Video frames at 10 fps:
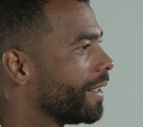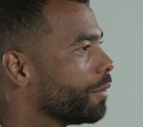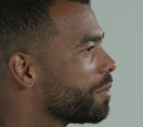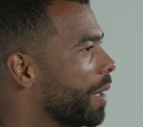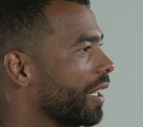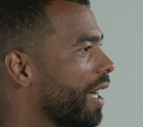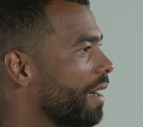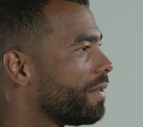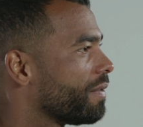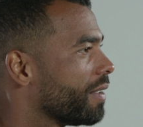it was my
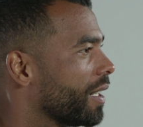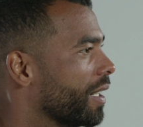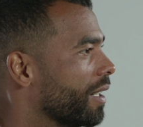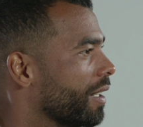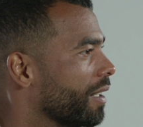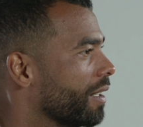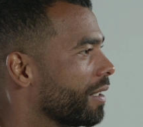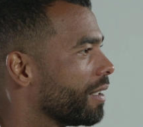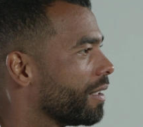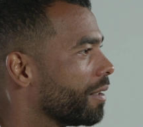life.
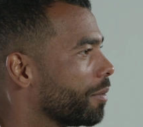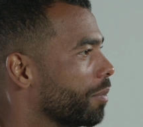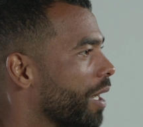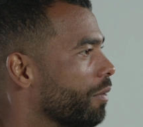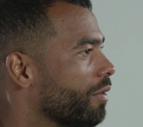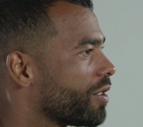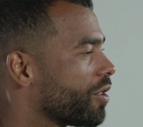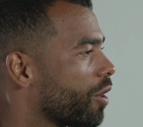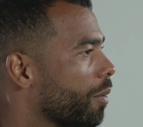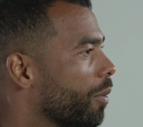Playing with a
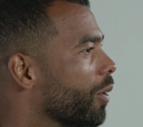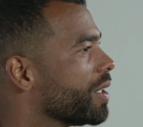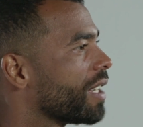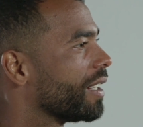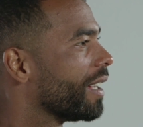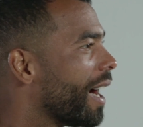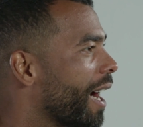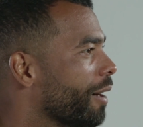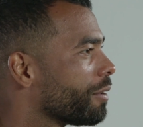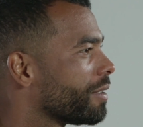soccer ball inside the
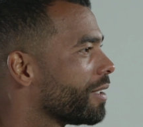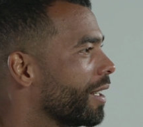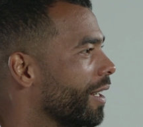house.